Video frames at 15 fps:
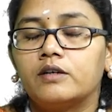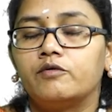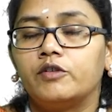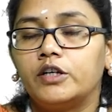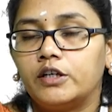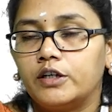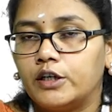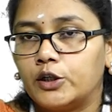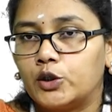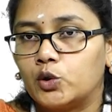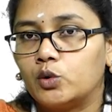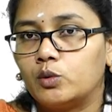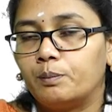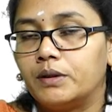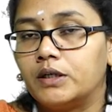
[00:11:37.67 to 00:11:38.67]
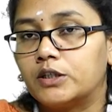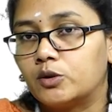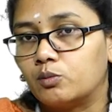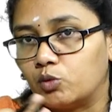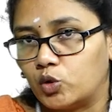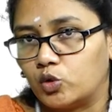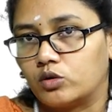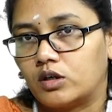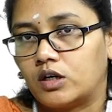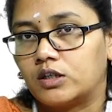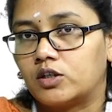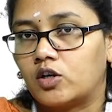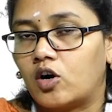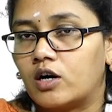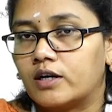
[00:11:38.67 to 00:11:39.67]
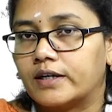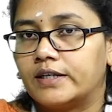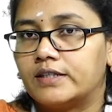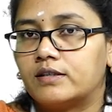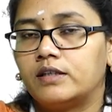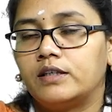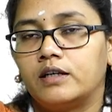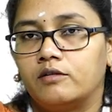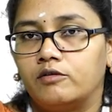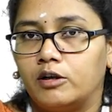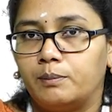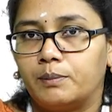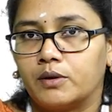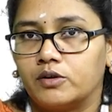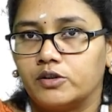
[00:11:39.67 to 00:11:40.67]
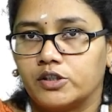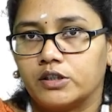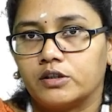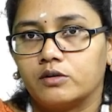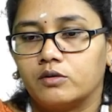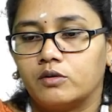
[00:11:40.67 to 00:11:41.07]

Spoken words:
we need to build more and talk less in every project.